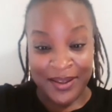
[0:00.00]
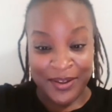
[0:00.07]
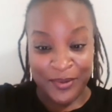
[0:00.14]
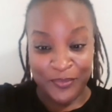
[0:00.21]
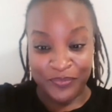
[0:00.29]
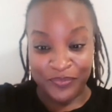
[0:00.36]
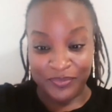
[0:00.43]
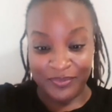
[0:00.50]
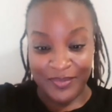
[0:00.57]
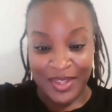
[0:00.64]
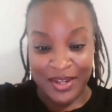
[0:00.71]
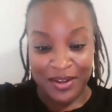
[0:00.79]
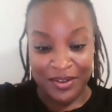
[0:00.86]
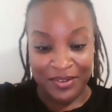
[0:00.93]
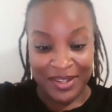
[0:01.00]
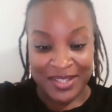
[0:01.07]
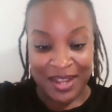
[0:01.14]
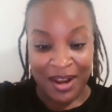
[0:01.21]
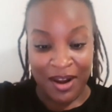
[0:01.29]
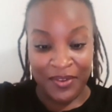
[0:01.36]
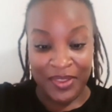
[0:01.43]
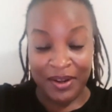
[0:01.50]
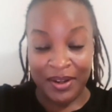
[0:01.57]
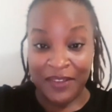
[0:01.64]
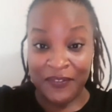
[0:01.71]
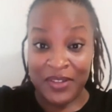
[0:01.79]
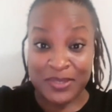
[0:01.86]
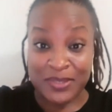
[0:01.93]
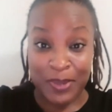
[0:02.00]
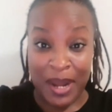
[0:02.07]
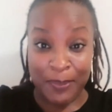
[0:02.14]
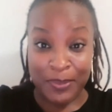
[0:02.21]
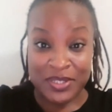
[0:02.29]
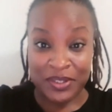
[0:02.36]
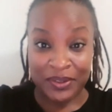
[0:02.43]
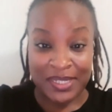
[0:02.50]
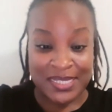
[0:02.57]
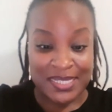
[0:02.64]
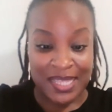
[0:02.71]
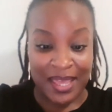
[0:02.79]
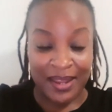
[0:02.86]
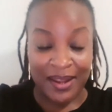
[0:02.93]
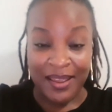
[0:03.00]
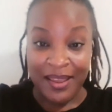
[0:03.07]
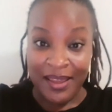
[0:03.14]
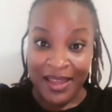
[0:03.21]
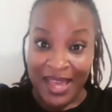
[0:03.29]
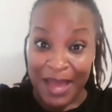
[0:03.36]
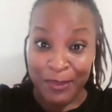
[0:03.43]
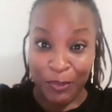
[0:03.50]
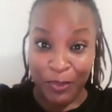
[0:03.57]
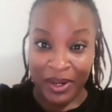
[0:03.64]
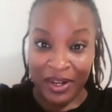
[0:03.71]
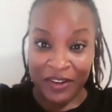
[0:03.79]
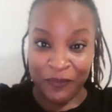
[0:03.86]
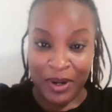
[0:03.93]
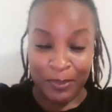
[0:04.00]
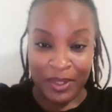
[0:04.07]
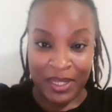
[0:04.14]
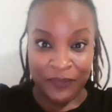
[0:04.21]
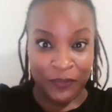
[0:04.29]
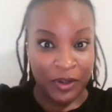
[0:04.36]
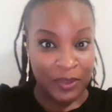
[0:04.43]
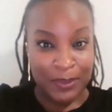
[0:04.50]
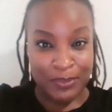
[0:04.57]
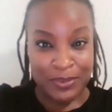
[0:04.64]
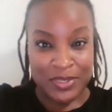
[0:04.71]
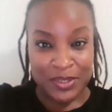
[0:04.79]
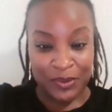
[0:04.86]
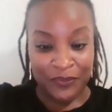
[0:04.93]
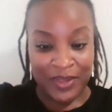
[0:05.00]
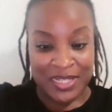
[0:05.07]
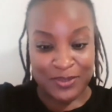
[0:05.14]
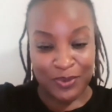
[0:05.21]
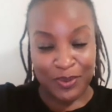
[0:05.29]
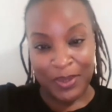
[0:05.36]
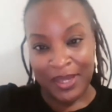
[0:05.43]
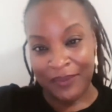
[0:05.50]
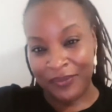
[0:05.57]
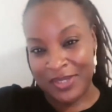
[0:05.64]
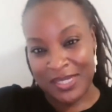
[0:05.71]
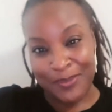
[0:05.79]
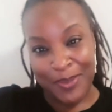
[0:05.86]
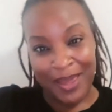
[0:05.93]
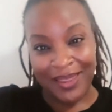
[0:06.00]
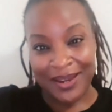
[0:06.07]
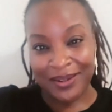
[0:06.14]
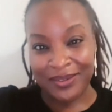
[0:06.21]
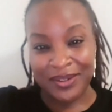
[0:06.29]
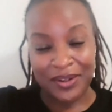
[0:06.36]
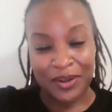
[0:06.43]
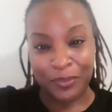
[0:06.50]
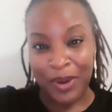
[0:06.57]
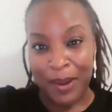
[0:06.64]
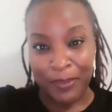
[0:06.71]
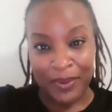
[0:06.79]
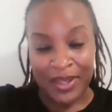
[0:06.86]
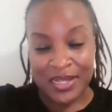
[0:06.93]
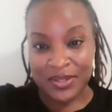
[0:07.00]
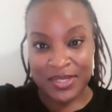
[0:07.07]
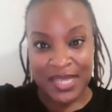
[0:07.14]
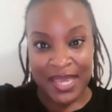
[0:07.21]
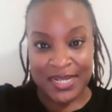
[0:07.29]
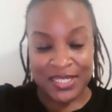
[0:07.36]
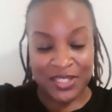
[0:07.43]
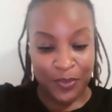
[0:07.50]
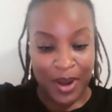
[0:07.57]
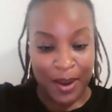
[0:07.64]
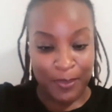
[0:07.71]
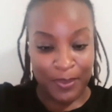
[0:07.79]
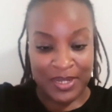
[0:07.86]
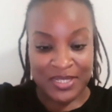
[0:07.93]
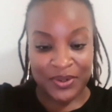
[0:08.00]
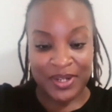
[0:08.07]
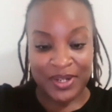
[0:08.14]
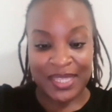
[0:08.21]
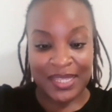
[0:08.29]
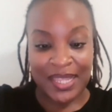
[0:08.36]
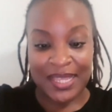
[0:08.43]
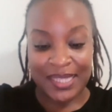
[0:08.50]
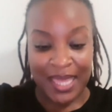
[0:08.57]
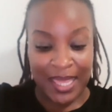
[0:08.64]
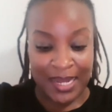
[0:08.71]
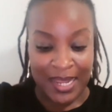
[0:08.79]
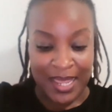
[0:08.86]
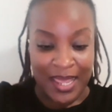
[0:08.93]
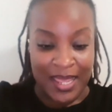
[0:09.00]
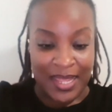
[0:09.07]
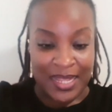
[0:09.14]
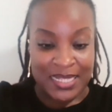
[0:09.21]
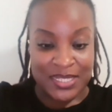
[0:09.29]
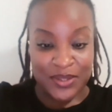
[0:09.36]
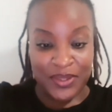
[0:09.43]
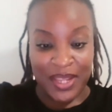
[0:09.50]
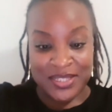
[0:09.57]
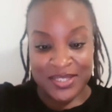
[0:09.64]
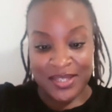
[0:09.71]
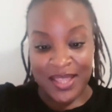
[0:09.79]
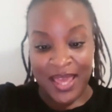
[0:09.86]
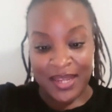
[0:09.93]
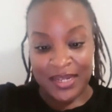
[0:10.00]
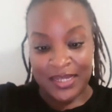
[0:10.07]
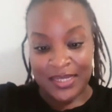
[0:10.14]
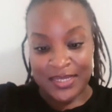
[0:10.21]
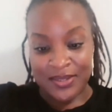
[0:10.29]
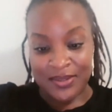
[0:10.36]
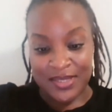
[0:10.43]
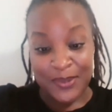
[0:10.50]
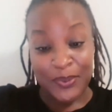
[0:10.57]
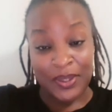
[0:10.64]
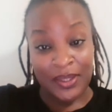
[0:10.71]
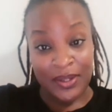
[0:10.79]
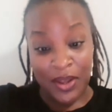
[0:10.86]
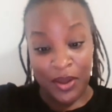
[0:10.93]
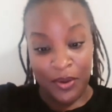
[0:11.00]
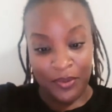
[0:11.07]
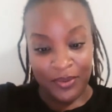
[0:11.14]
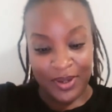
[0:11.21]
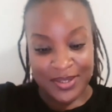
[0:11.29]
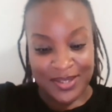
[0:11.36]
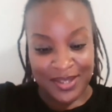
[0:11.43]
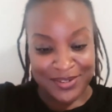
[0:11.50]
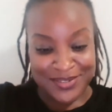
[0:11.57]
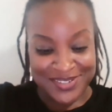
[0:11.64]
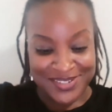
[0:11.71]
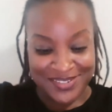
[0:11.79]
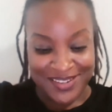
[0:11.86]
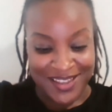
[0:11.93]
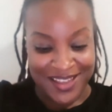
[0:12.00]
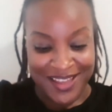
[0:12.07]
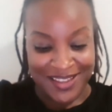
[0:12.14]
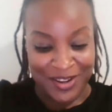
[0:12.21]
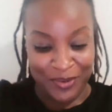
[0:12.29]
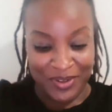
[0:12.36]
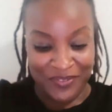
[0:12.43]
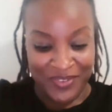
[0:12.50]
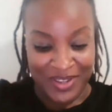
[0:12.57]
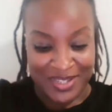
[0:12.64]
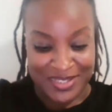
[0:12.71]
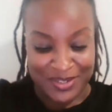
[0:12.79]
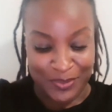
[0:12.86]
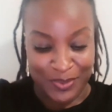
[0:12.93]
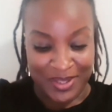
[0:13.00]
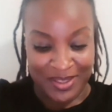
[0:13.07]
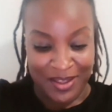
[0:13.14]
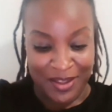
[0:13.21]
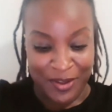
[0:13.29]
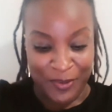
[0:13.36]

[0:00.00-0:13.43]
are there any investment opportunities that I'm aware of where I'm looking for other people to invest with me to buy like, properties or tax sale properties or anything like that. And so the answer to that is typically no, because I don't invest with,